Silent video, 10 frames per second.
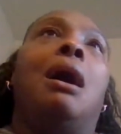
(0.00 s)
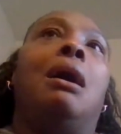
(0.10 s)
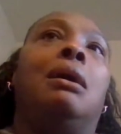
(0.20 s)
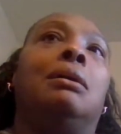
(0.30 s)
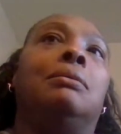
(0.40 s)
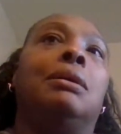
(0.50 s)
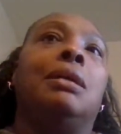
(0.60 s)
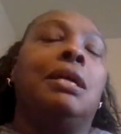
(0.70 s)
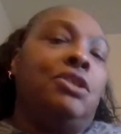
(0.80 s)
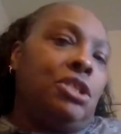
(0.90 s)

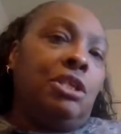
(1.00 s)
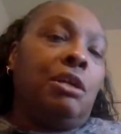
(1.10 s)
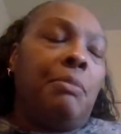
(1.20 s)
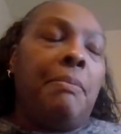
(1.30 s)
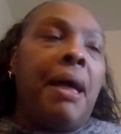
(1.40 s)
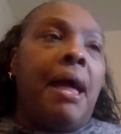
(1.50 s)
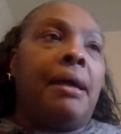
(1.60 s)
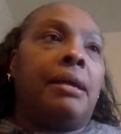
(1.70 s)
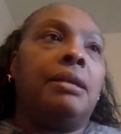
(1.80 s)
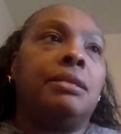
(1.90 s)
And it just took me
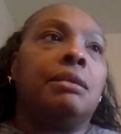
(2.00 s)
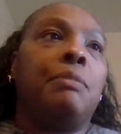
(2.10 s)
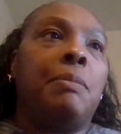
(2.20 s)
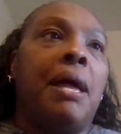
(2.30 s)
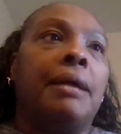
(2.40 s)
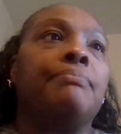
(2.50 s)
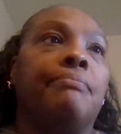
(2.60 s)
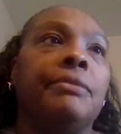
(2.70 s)
back. It took me back.